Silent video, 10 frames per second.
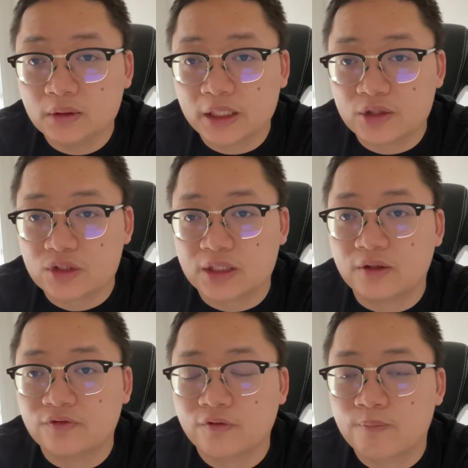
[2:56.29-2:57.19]
and
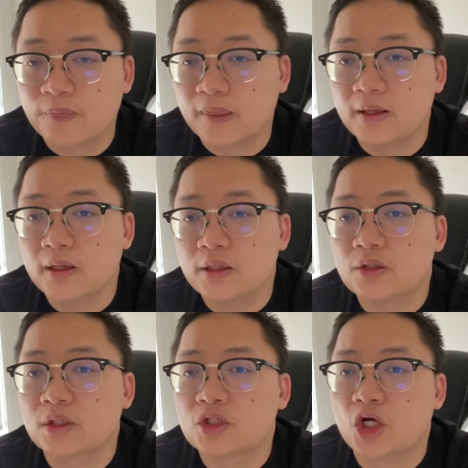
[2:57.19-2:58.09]
yourself, you
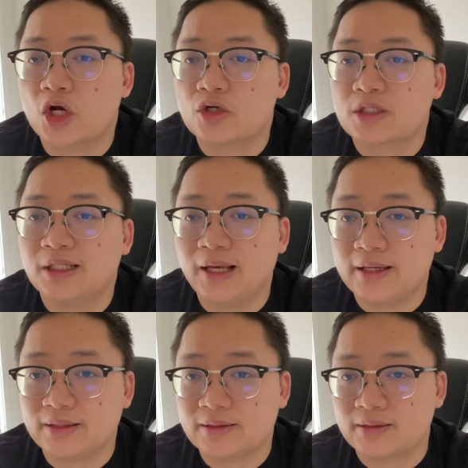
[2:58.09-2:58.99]
can charge
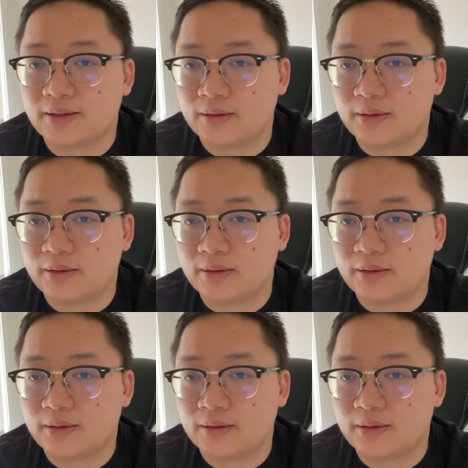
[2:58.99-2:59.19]
clients.